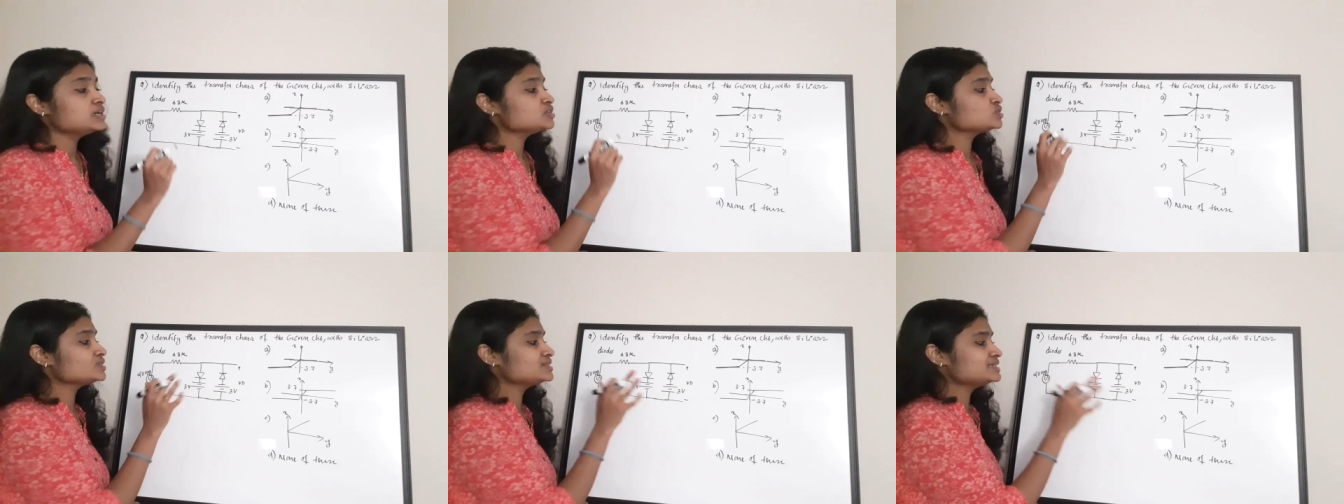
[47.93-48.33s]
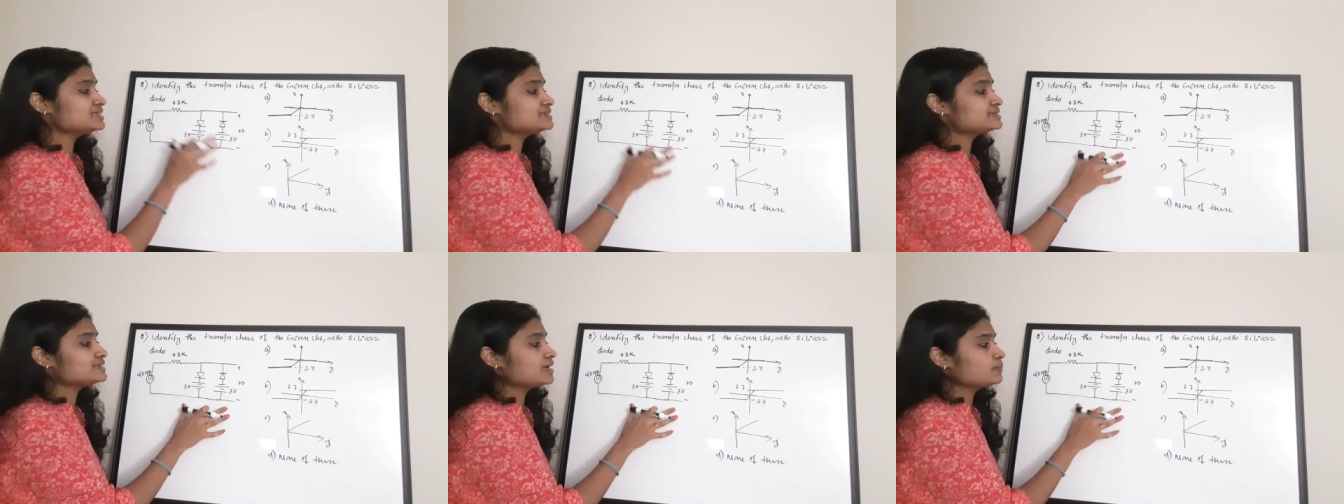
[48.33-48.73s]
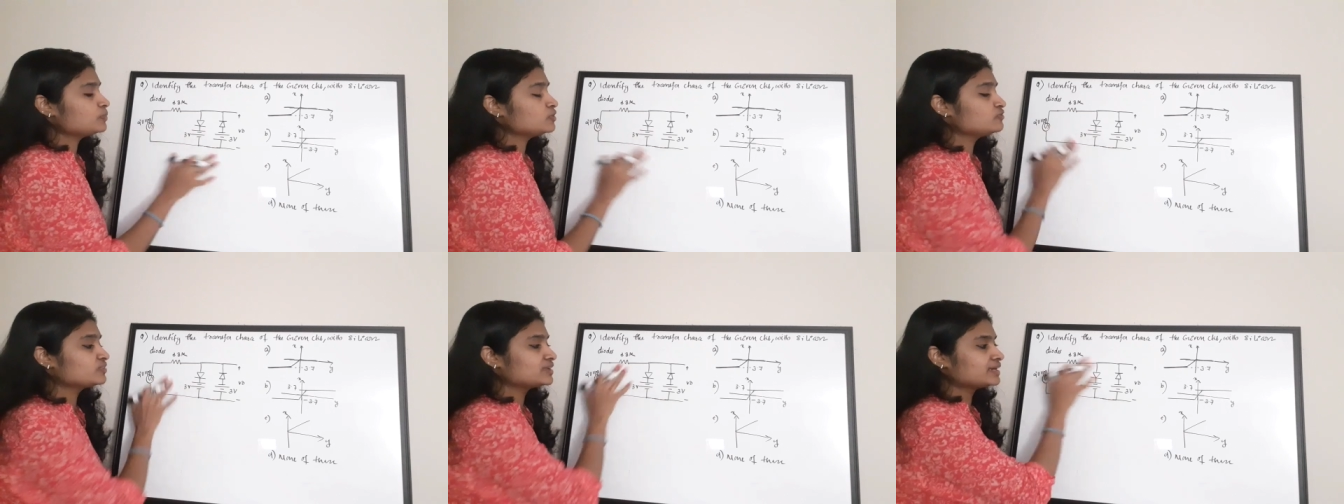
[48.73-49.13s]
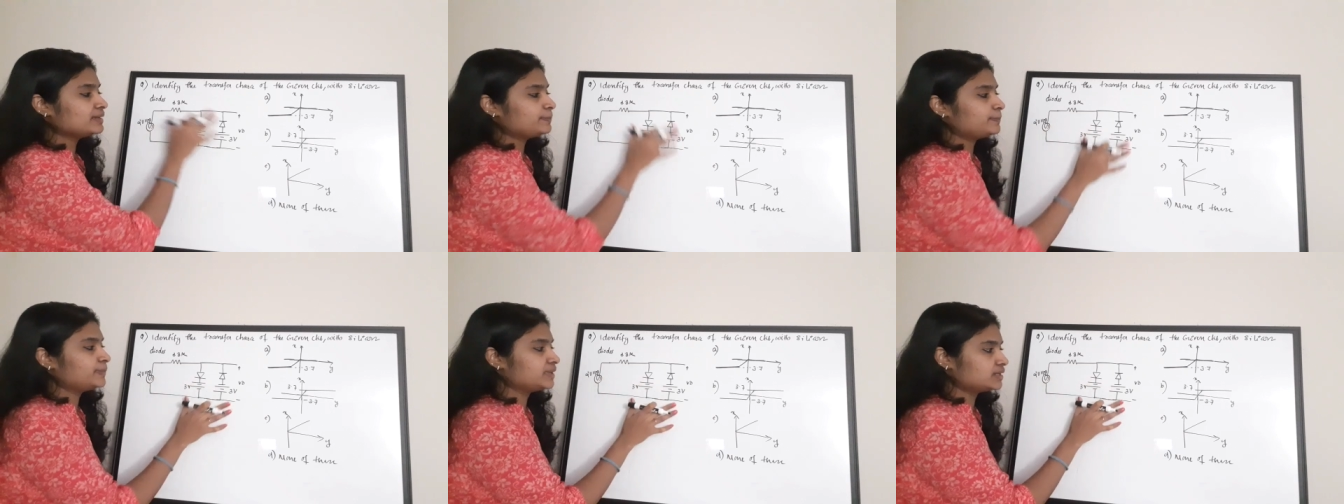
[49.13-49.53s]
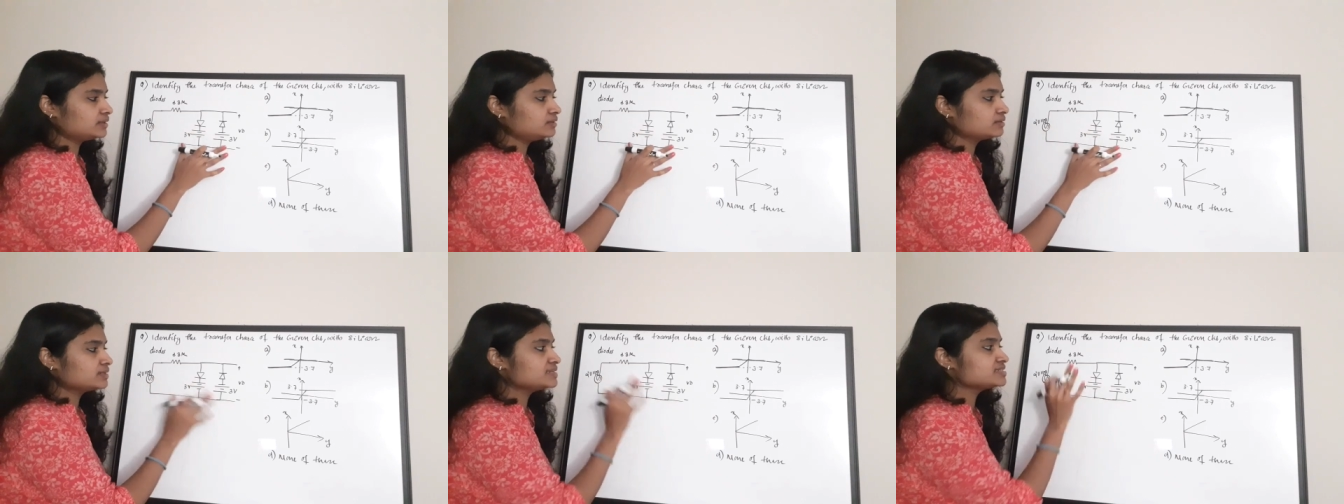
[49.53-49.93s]
So this type of
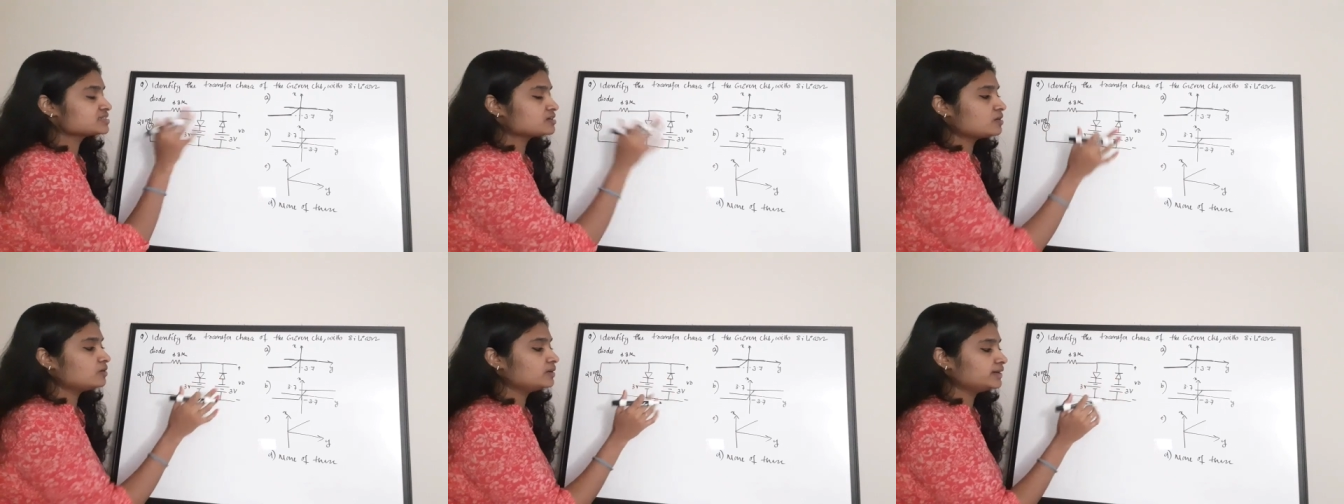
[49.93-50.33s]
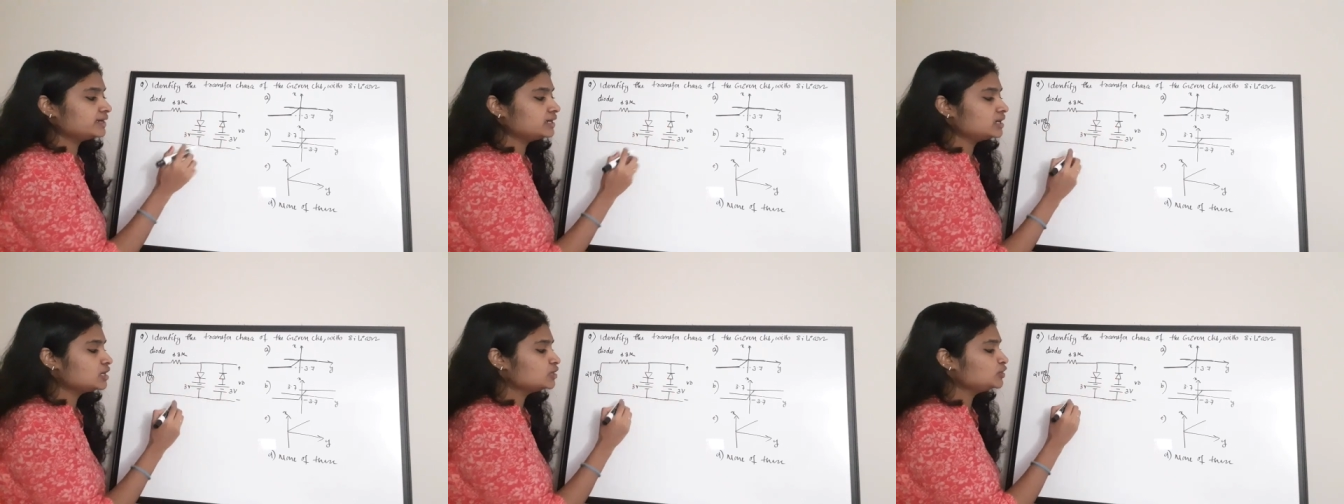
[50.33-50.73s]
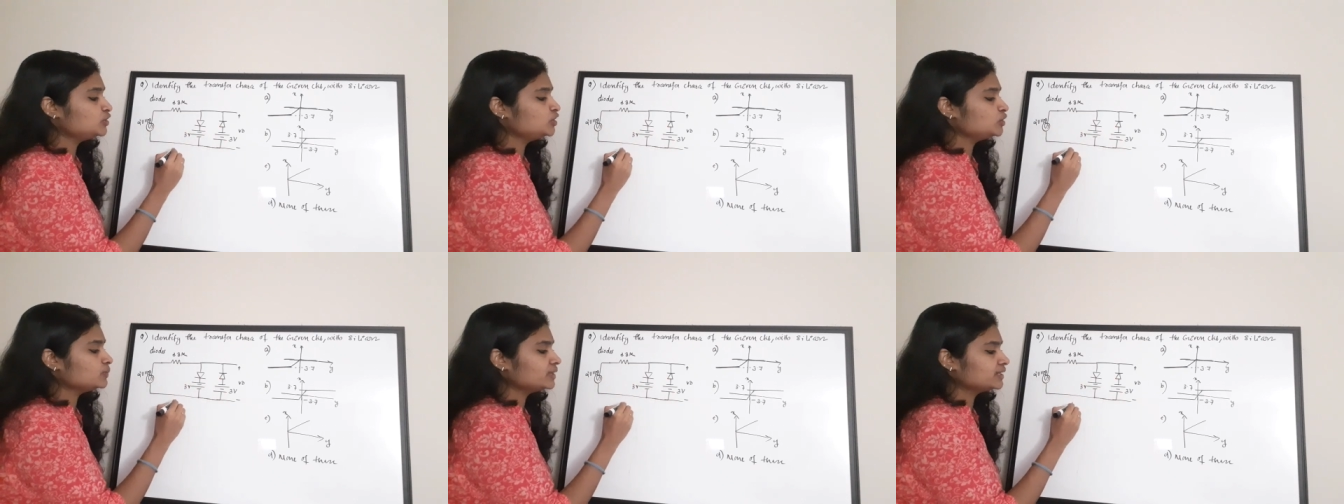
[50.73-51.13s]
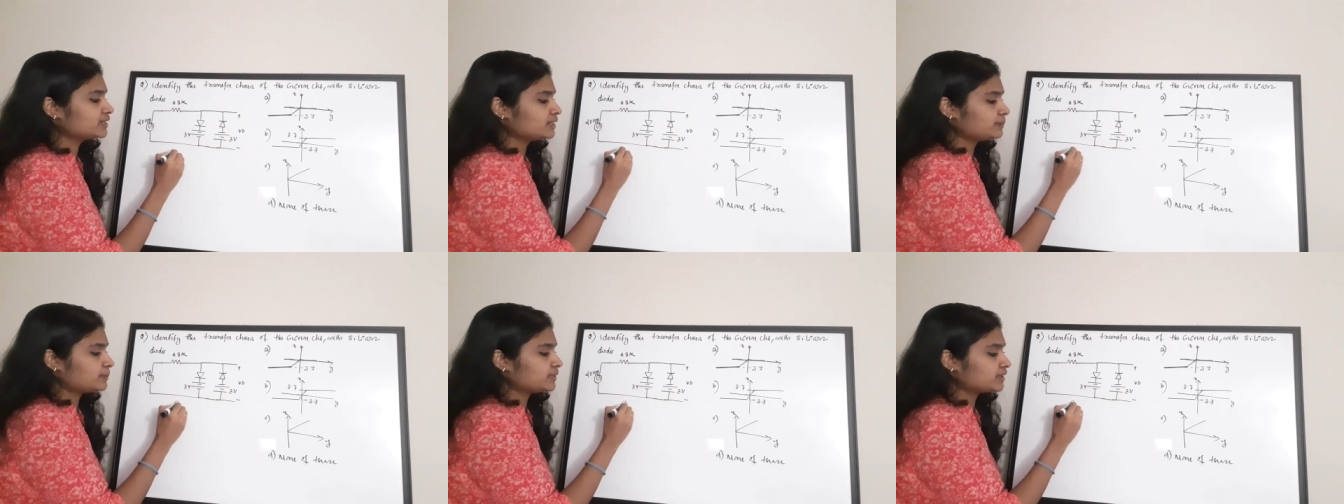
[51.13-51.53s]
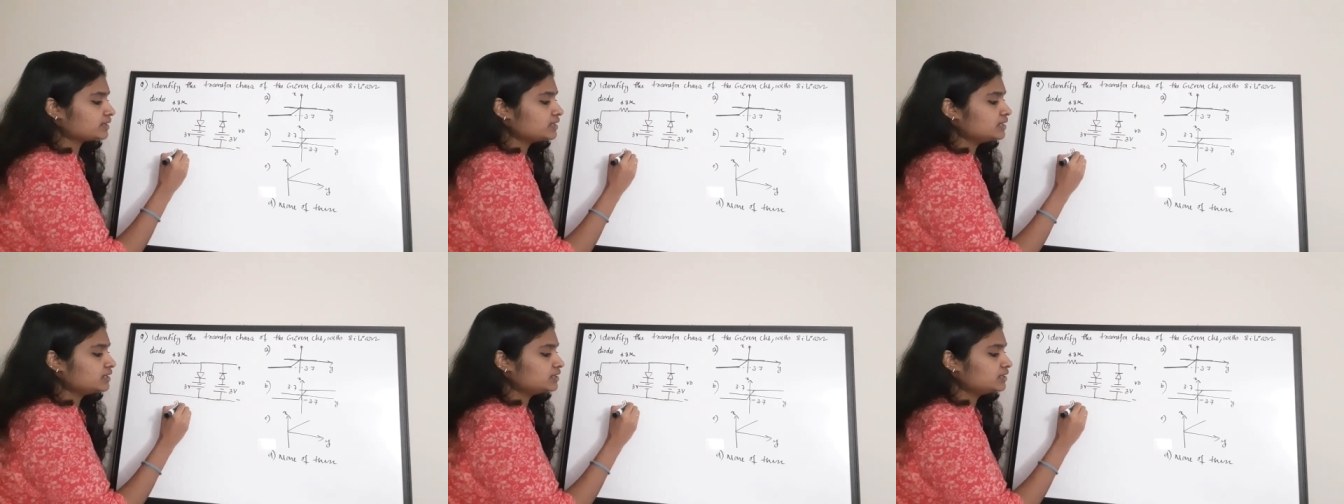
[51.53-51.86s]
clipper is called a dual clipper.